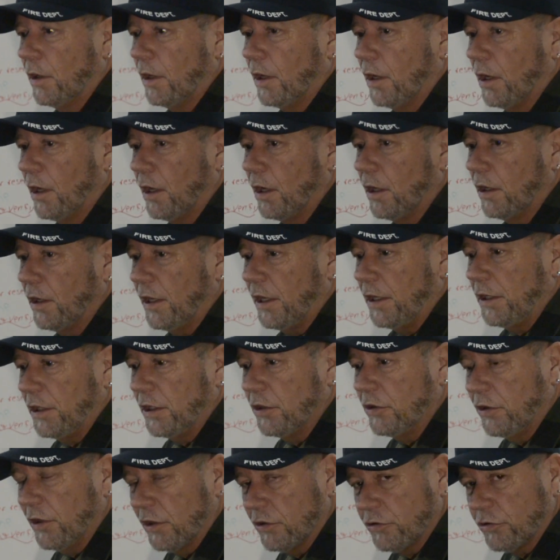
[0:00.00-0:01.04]
Any
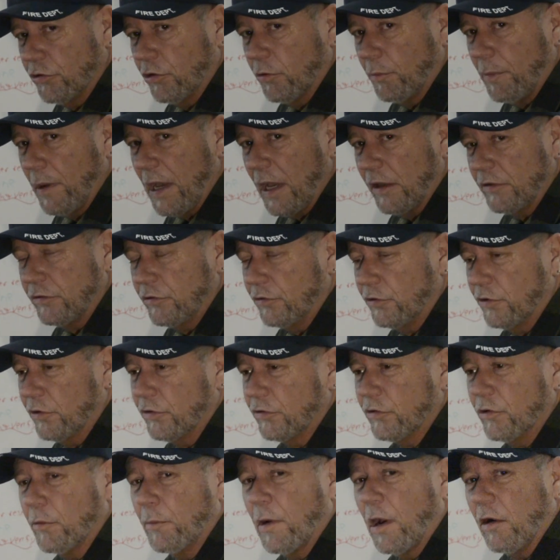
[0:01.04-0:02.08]
additional
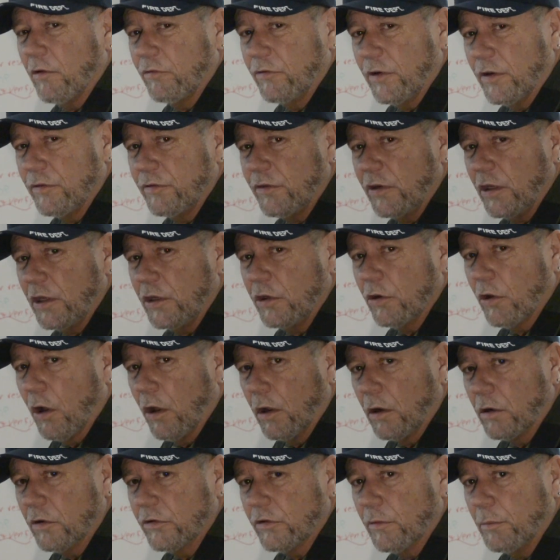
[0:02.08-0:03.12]
passengers are about
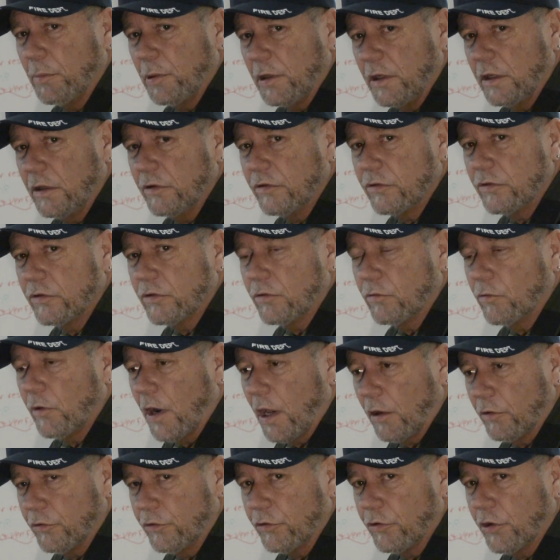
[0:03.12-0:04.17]
$15 a piece
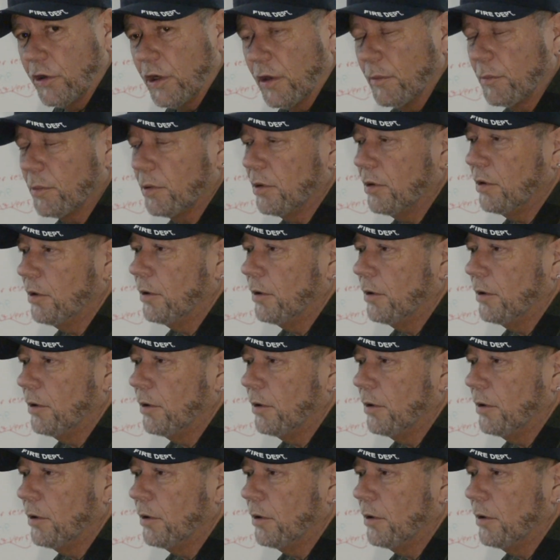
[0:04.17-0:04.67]
round trip.